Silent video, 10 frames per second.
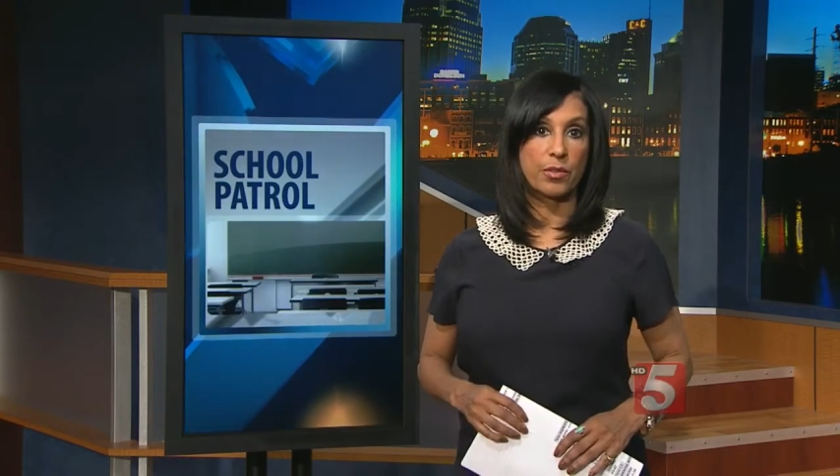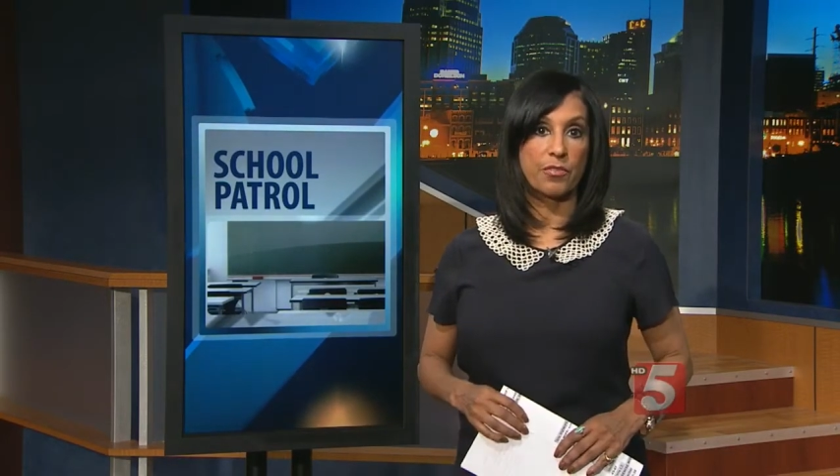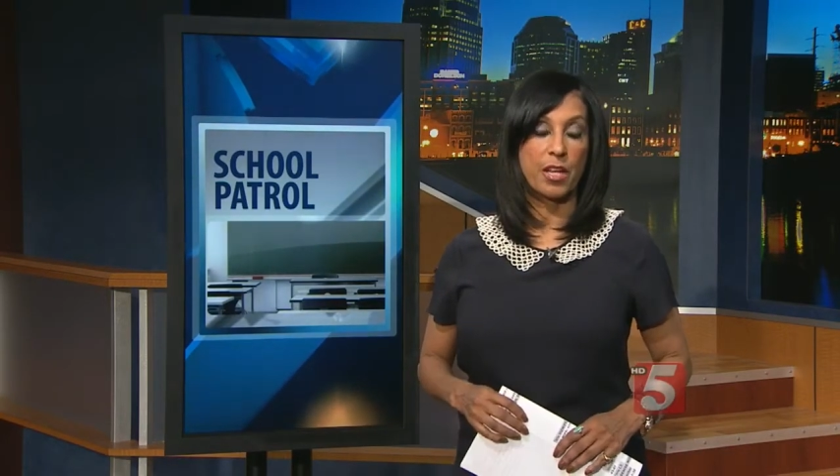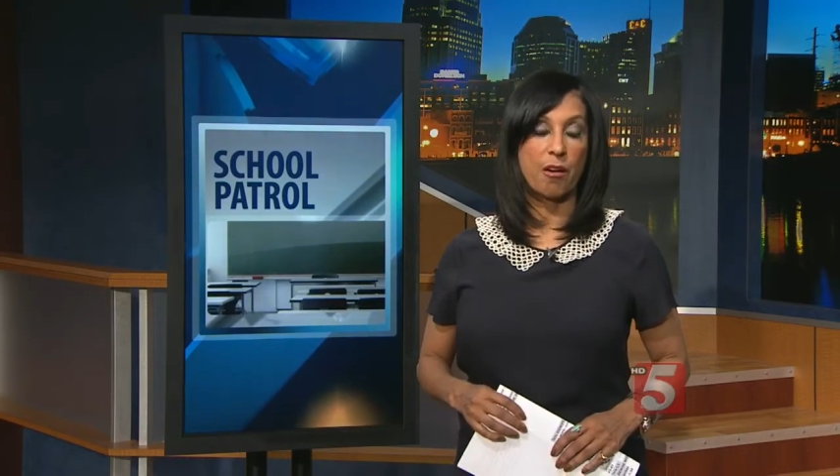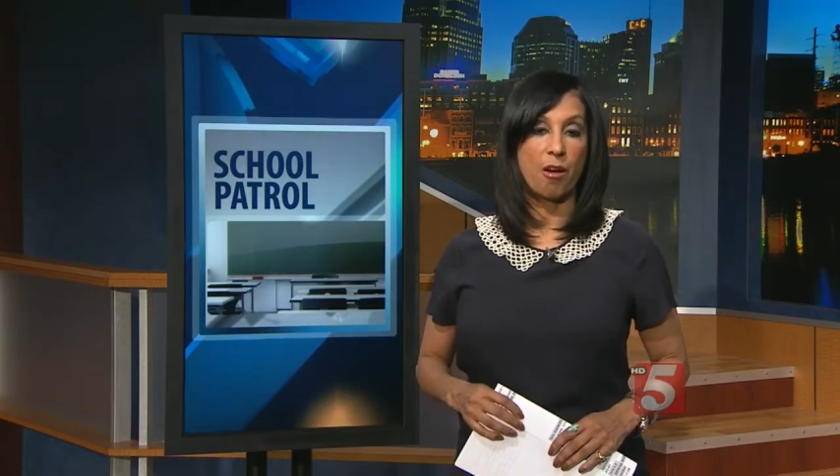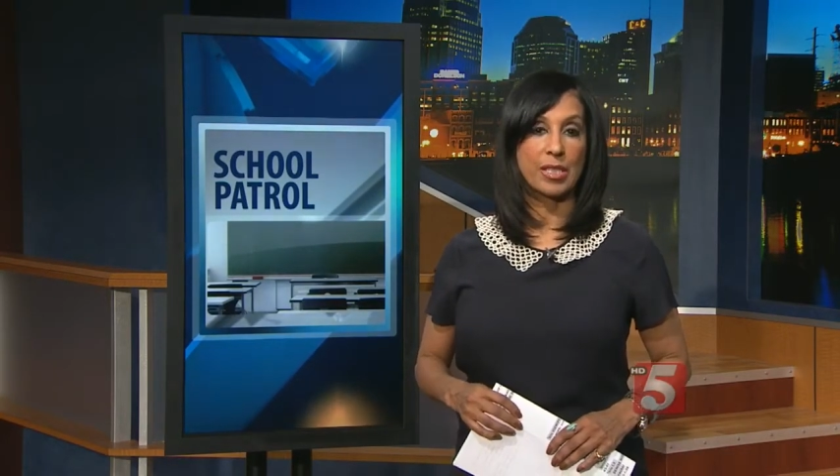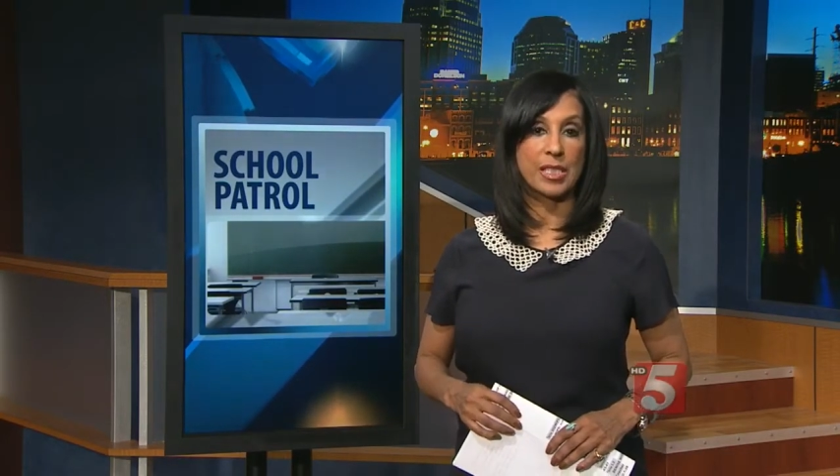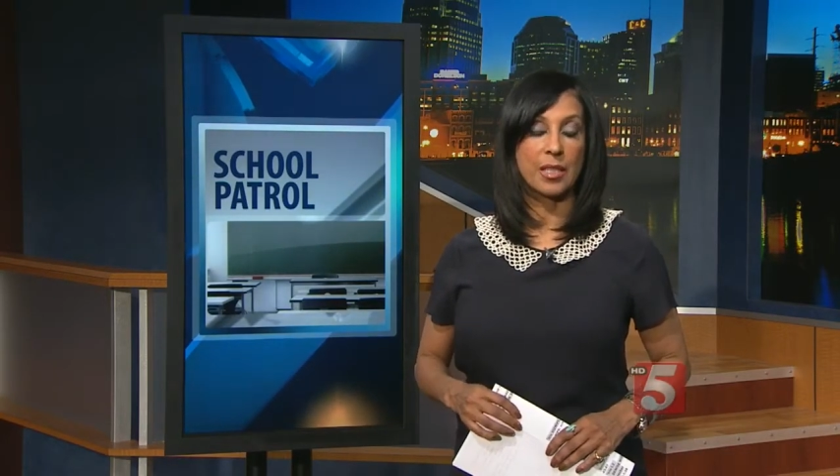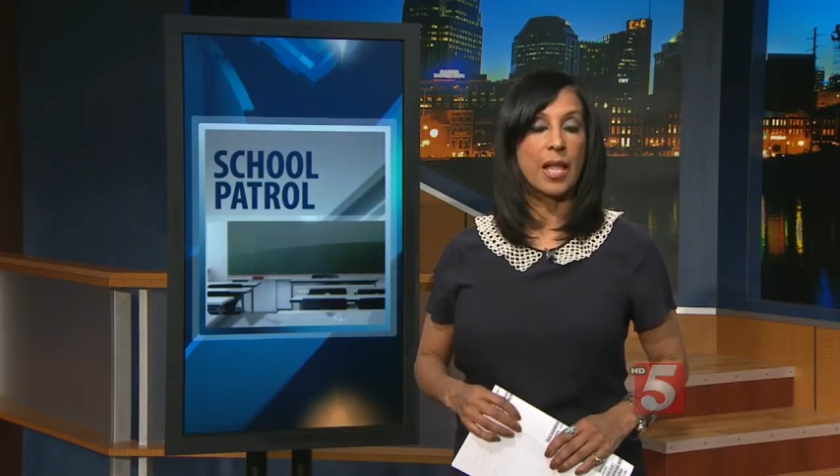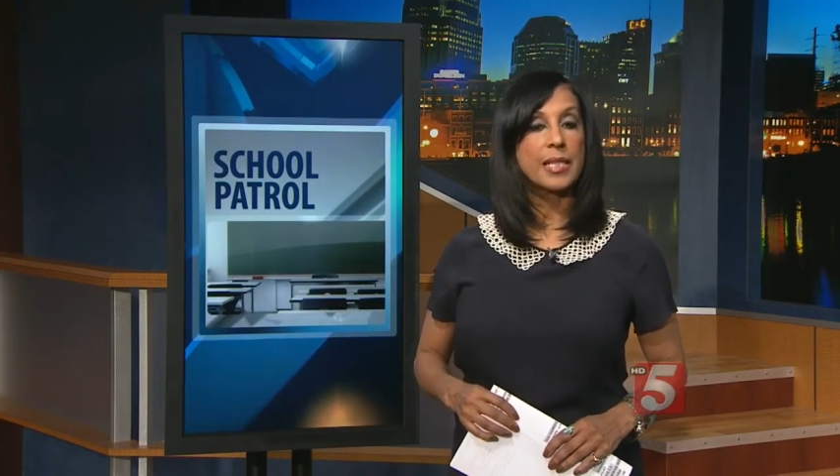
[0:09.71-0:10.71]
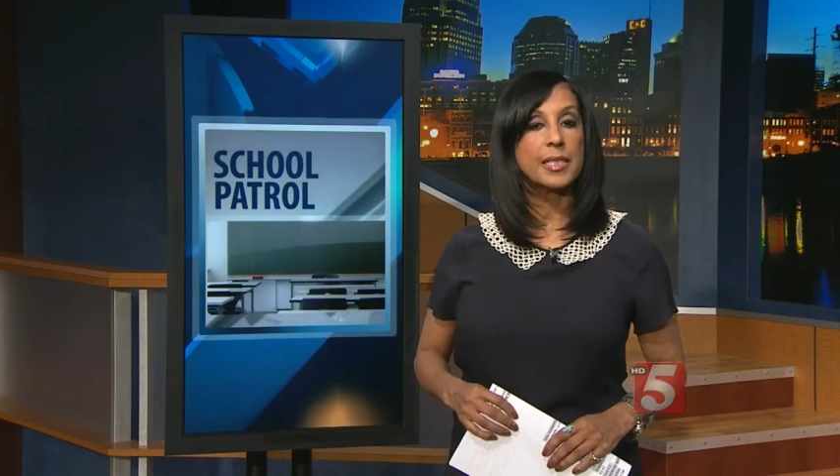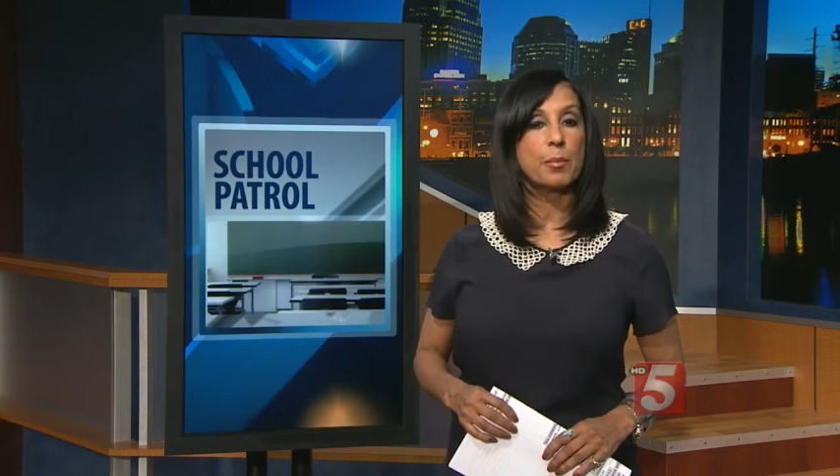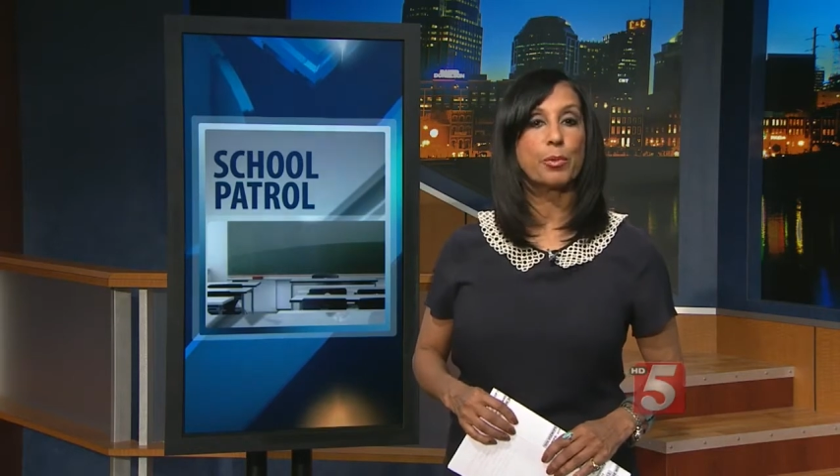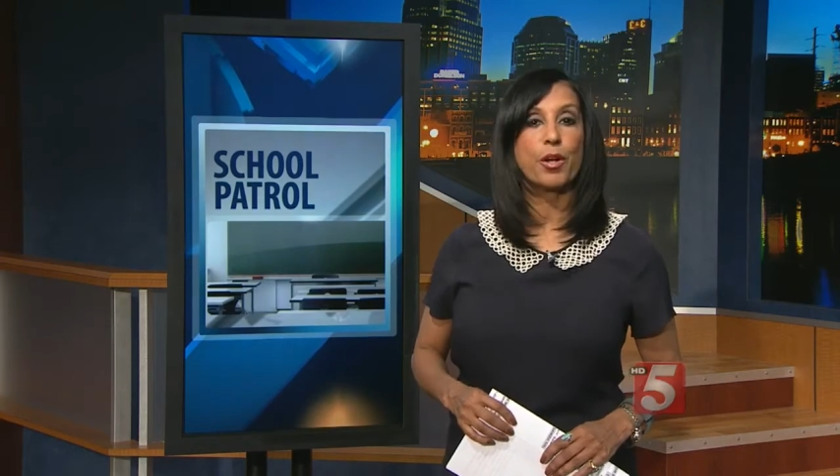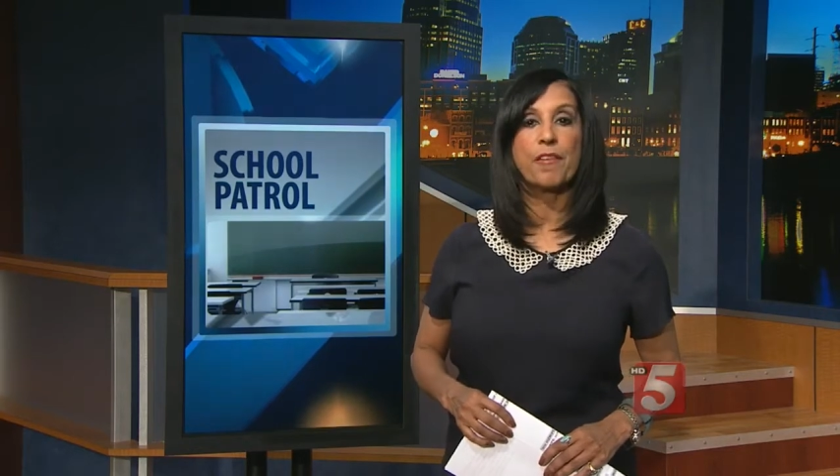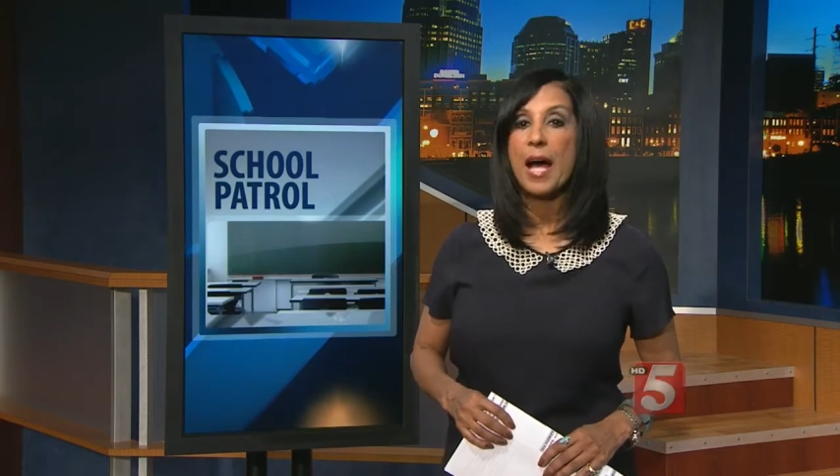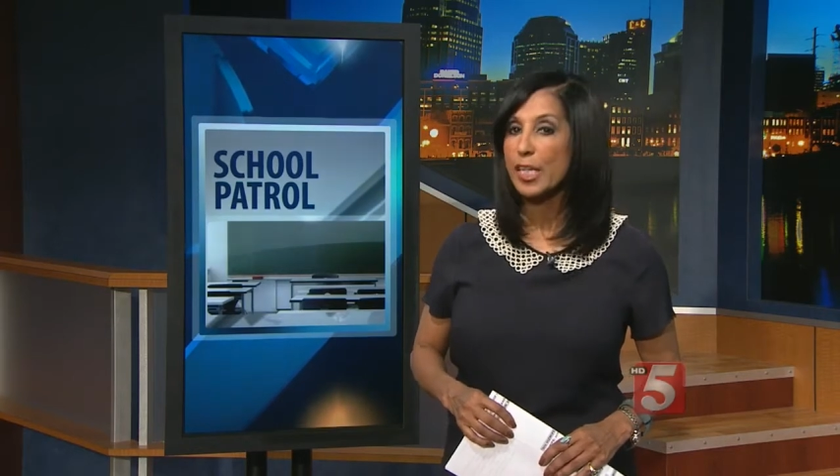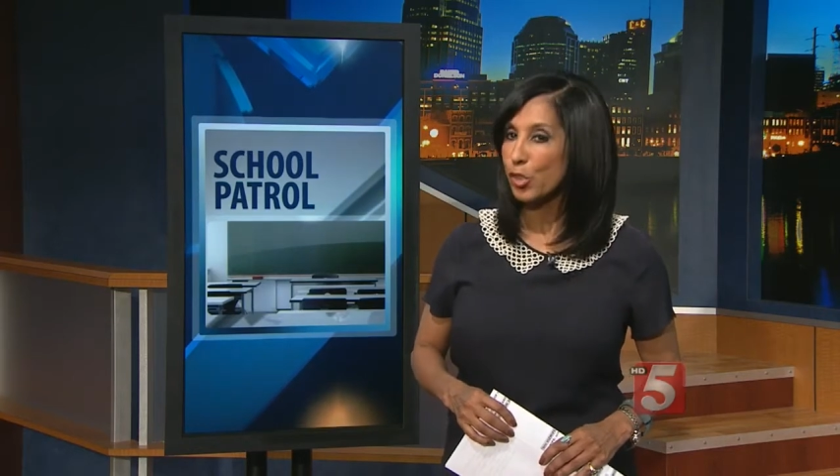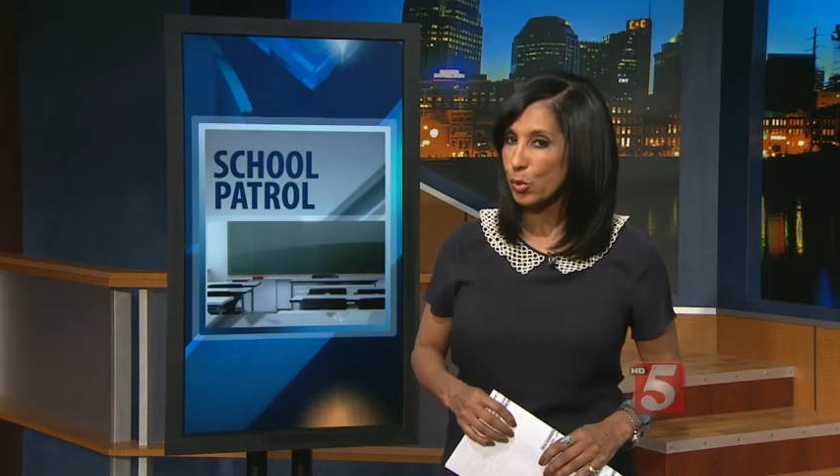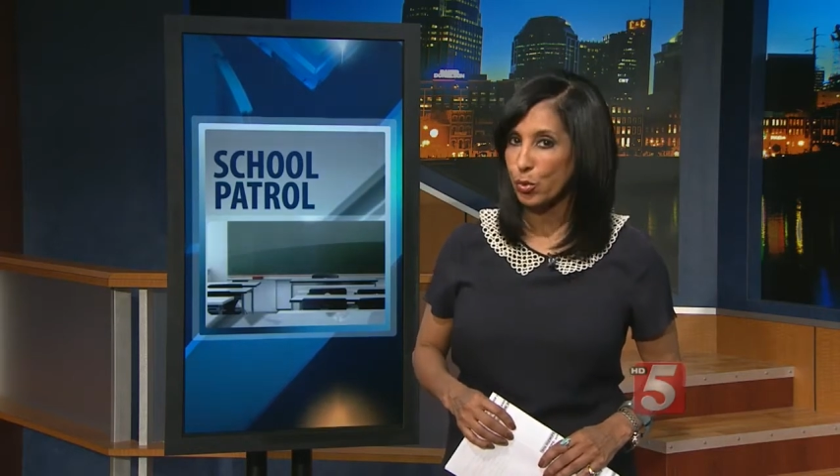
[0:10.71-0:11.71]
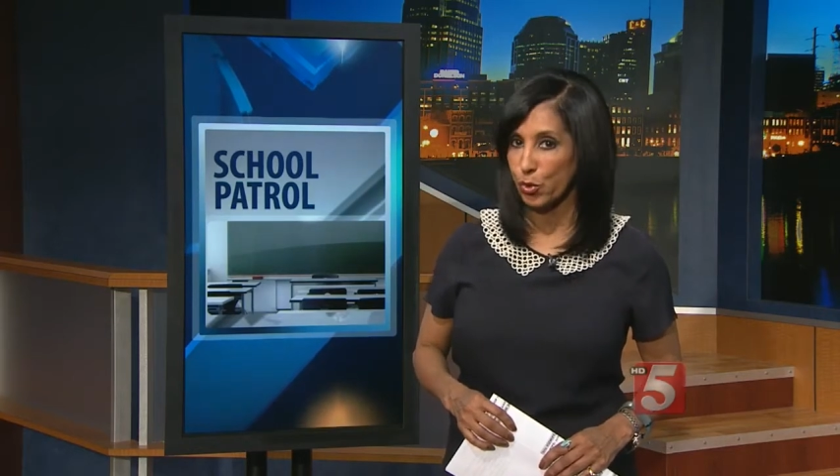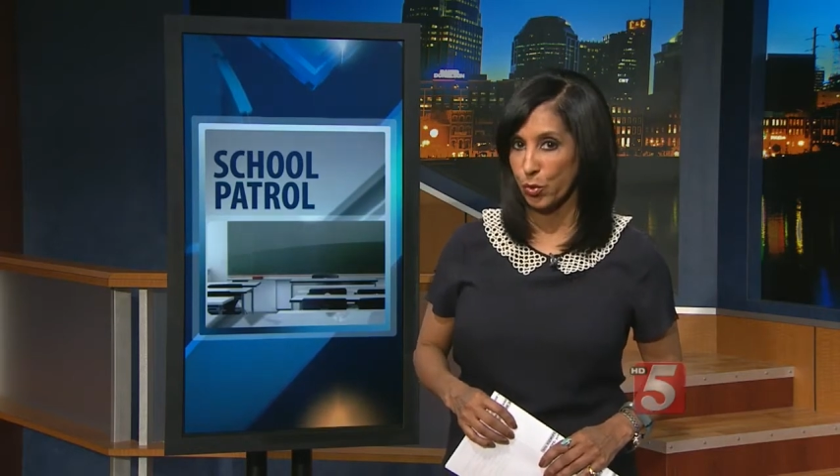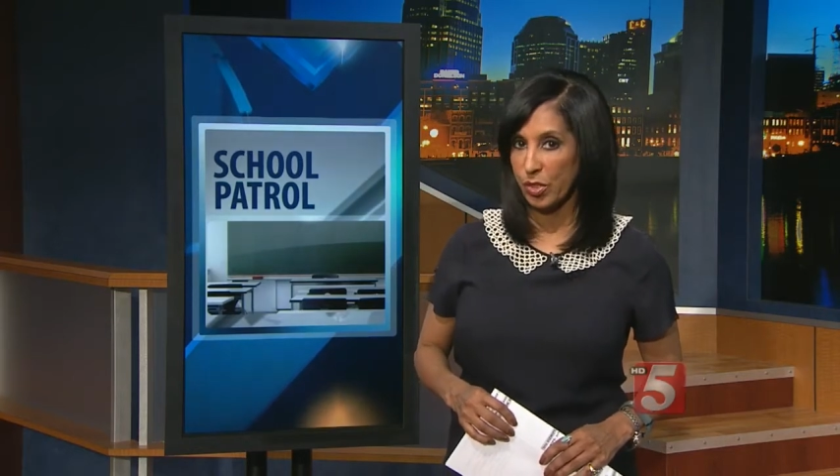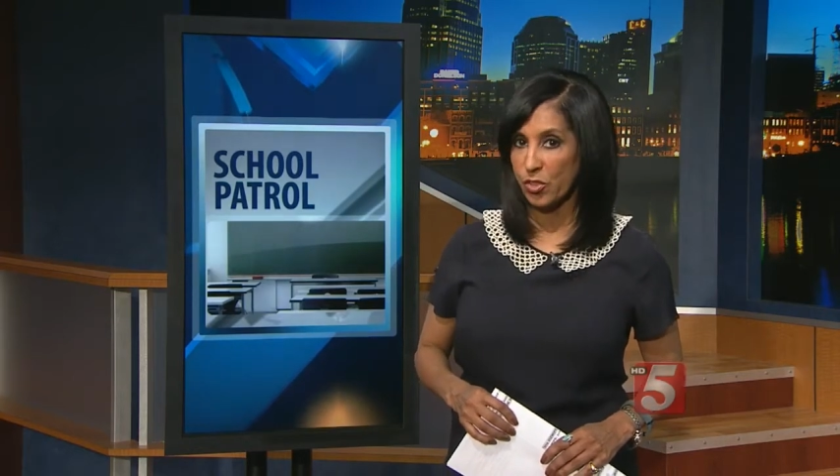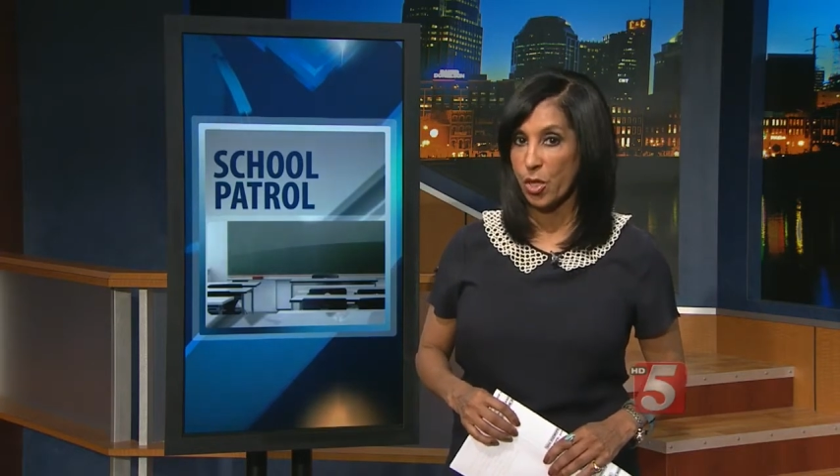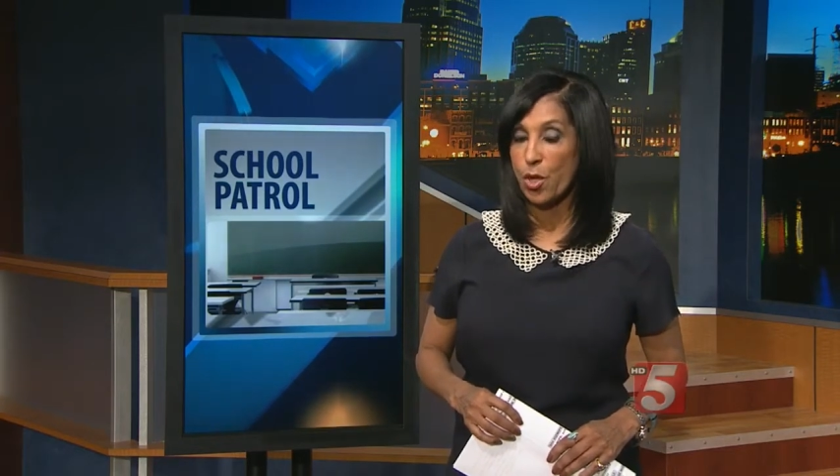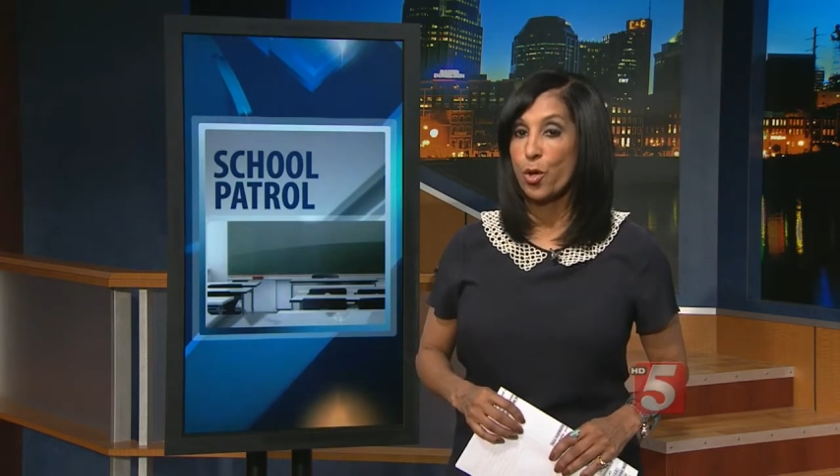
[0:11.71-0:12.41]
that there are a select number of high school students